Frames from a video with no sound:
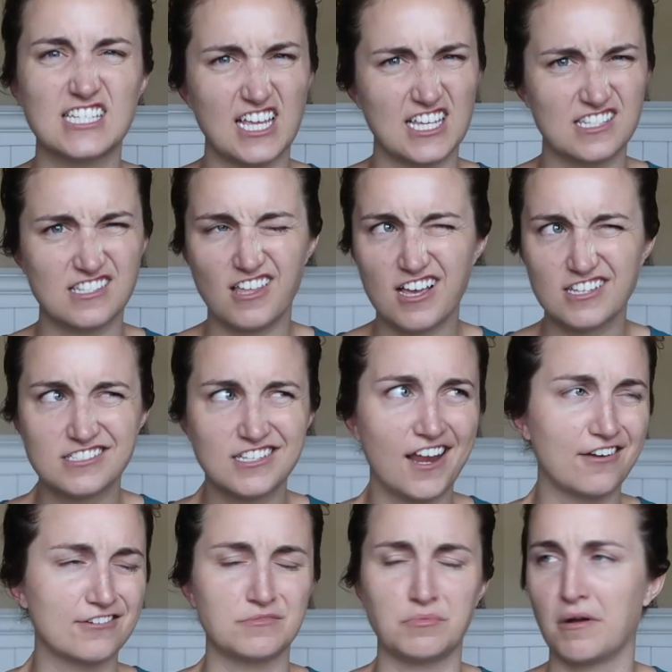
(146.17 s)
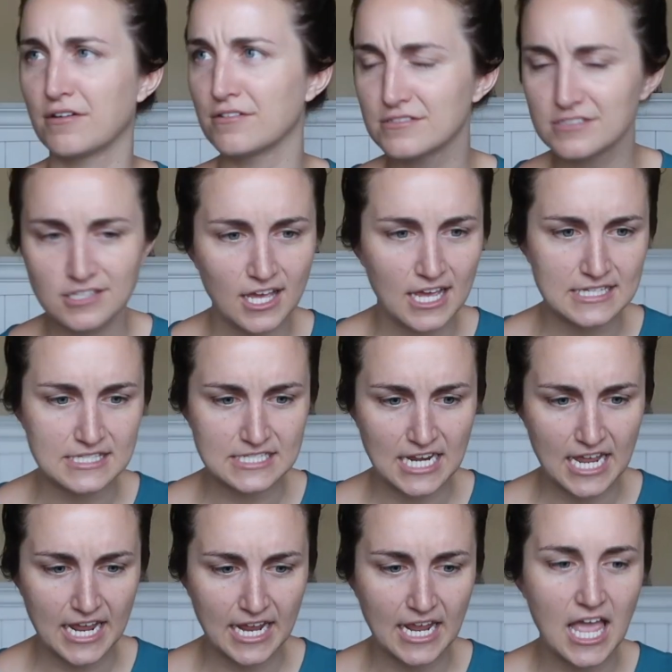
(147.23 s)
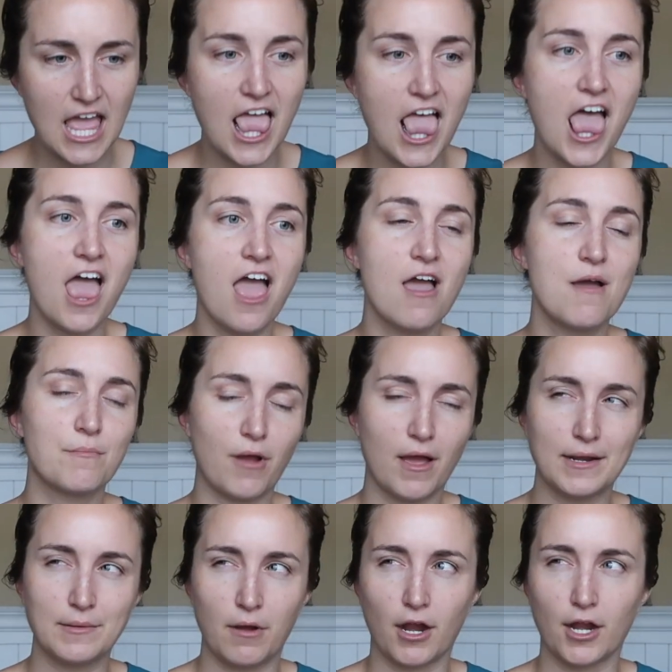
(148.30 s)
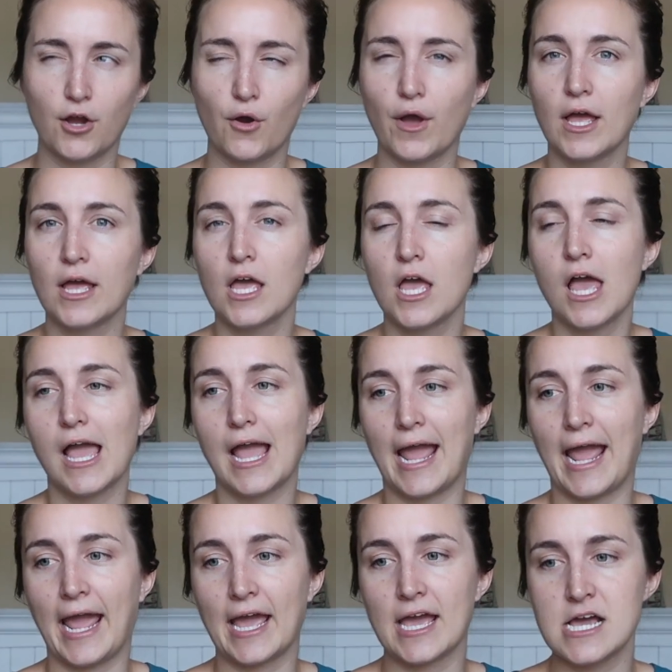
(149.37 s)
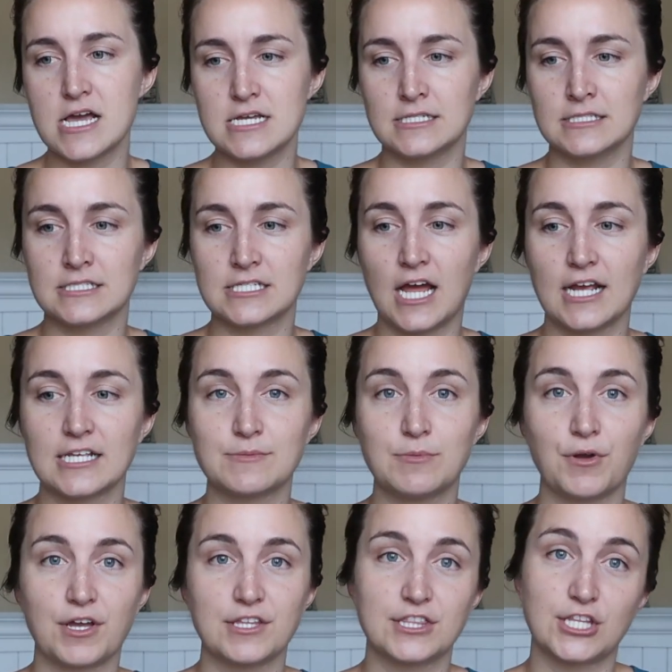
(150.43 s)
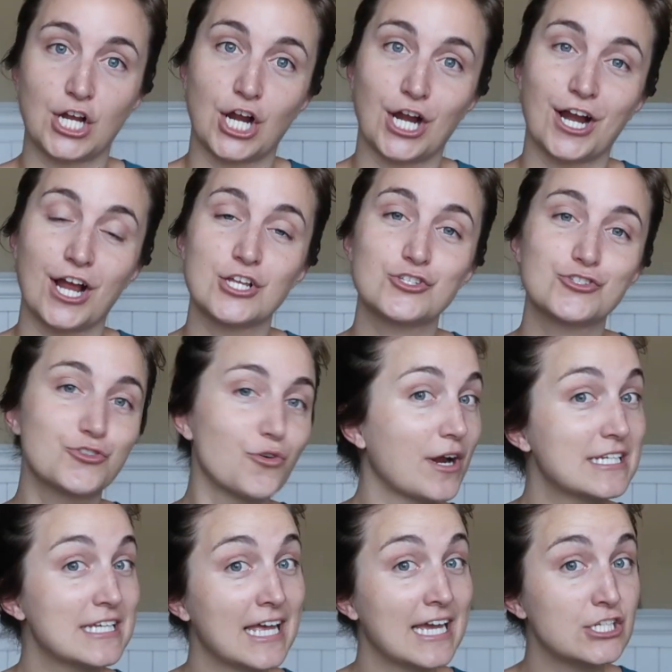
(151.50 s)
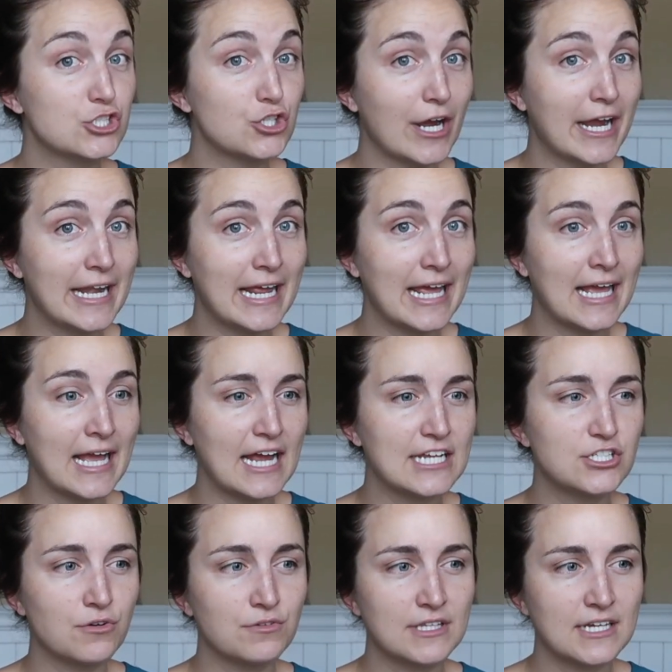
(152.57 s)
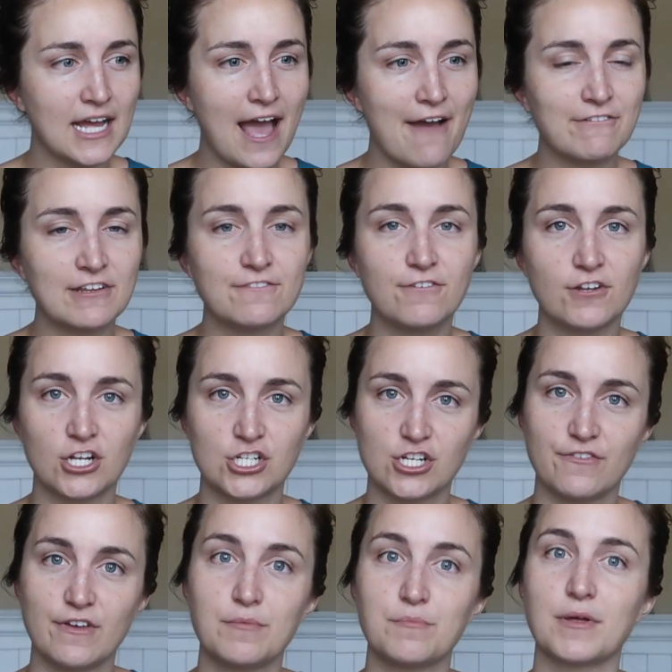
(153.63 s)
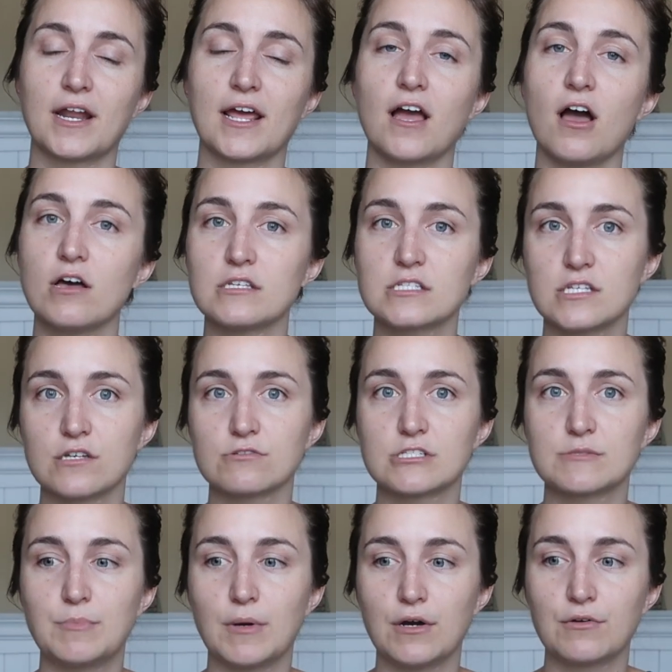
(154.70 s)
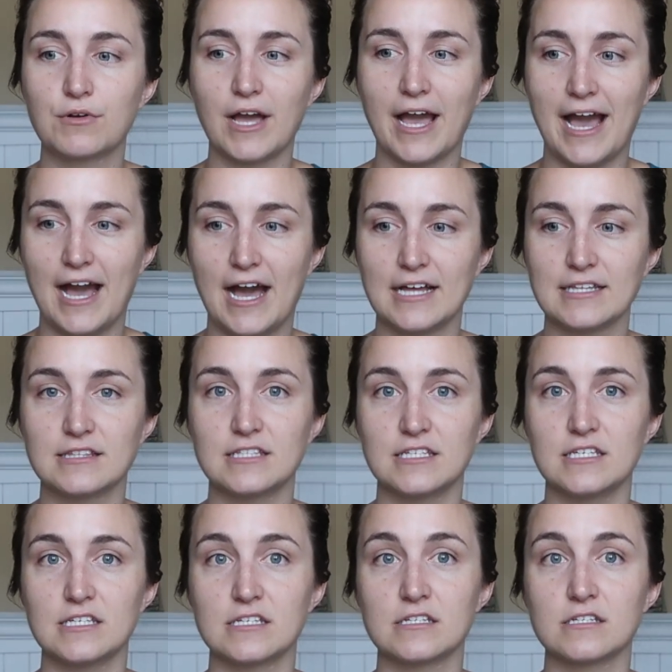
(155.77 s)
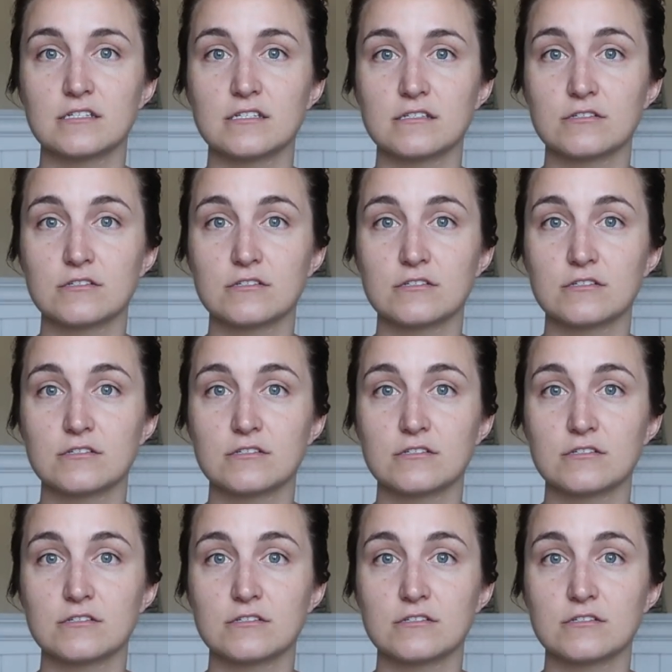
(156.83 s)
today is the last day, or tomorrow's the last day. Probably tomorrow. And I spoke at their storytelling training. I don't think I have any footage of it, but I also spoke at the